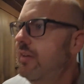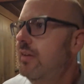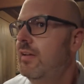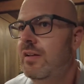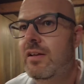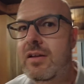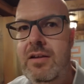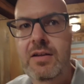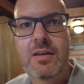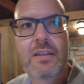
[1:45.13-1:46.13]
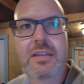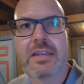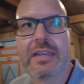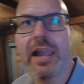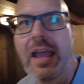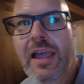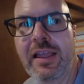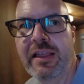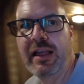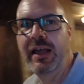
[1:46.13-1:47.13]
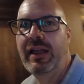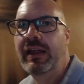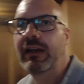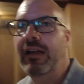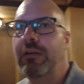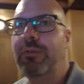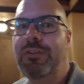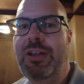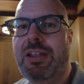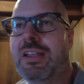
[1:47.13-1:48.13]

It was a lot. Yeah, I, I will take